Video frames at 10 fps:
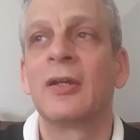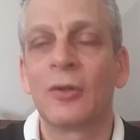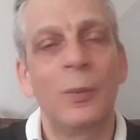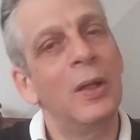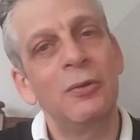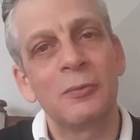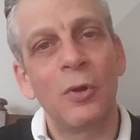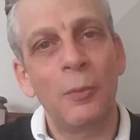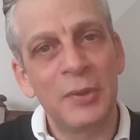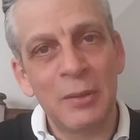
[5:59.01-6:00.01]
Go out,
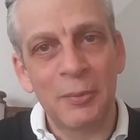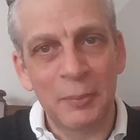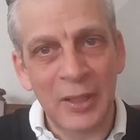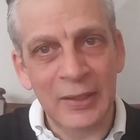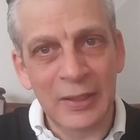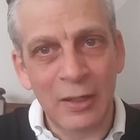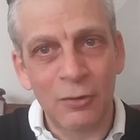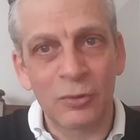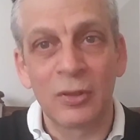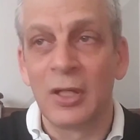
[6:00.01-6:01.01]
open up a bank
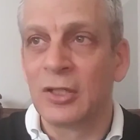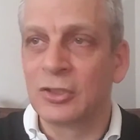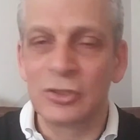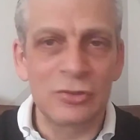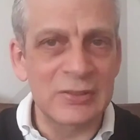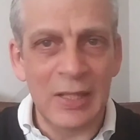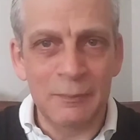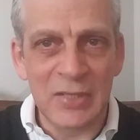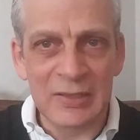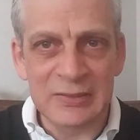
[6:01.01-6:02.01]
account, use that
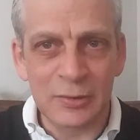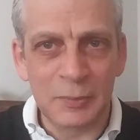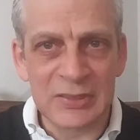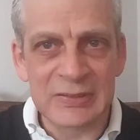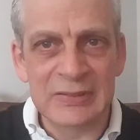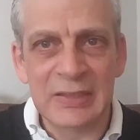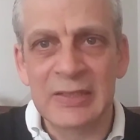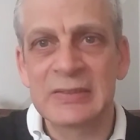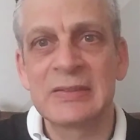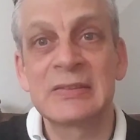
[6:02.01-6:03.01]
master business
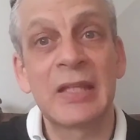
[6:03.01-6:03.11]
license,